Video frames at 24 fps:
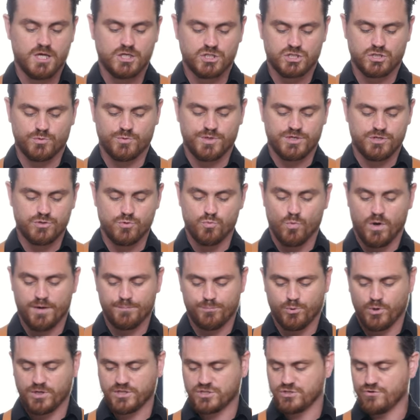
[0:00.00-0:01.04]
So we do
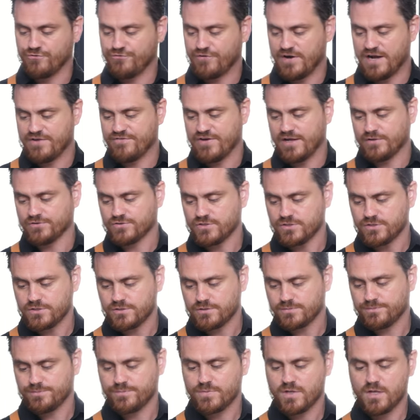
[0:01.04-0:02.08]
1.25
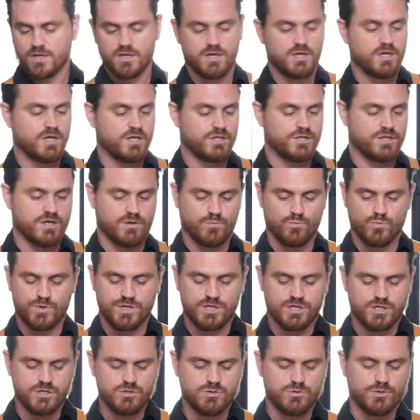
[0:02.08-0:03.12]
ounces. Then
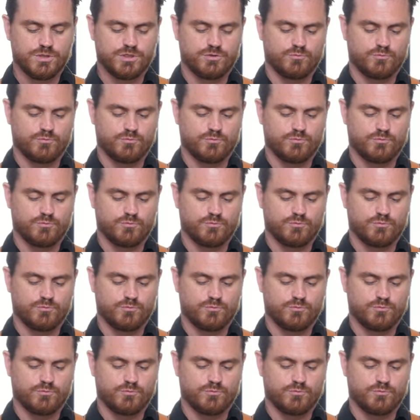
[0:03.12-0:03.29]
we do